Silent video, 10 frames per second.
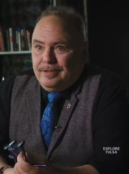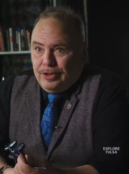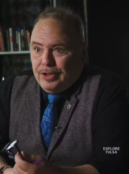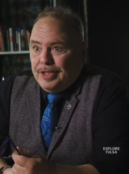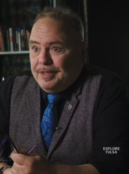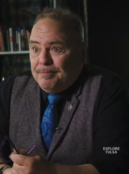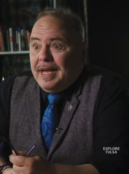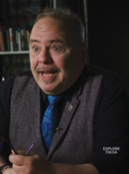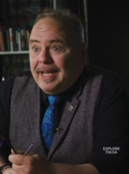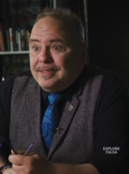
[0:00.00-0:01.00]
good and
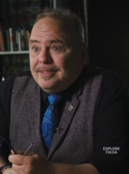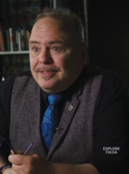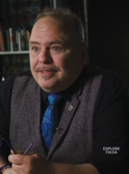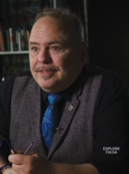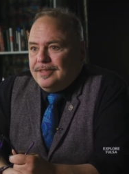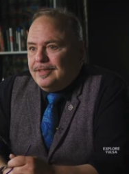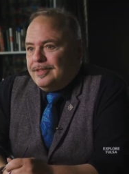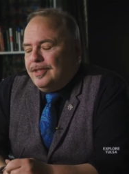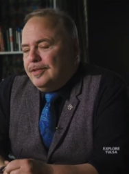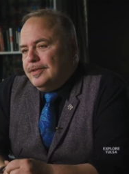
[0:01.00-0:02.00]
bad, you know.
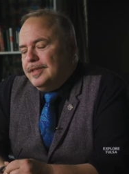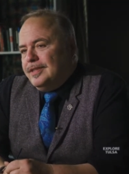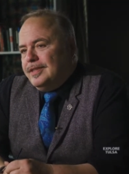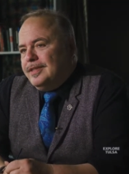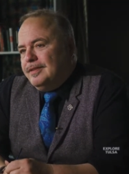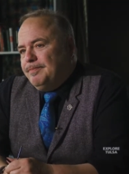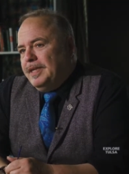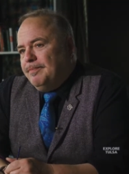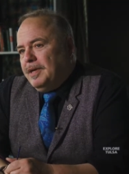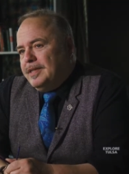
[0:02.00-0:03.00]
So it's
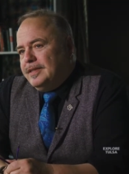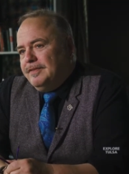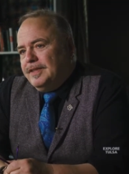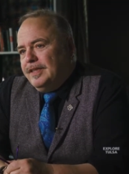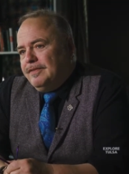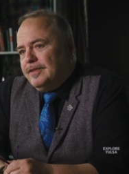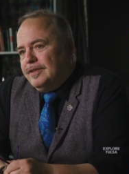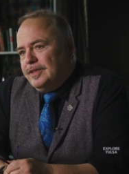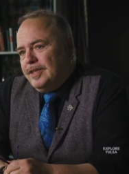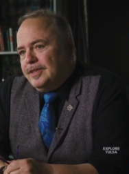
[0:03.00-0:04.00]
been a positive thing
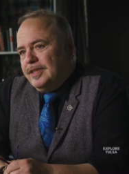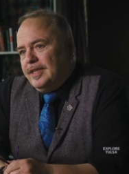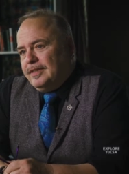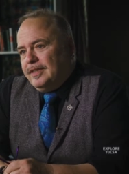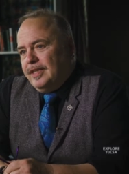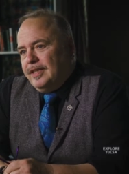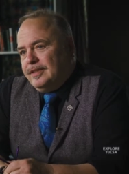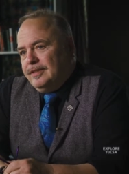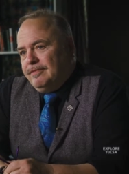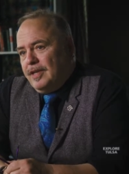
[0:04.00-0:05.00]
for Tulsa as
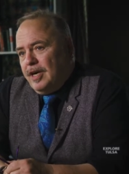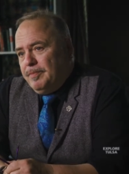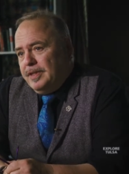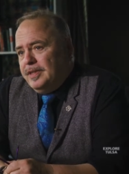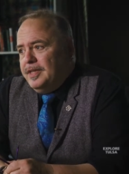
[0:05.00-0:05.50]
an environment.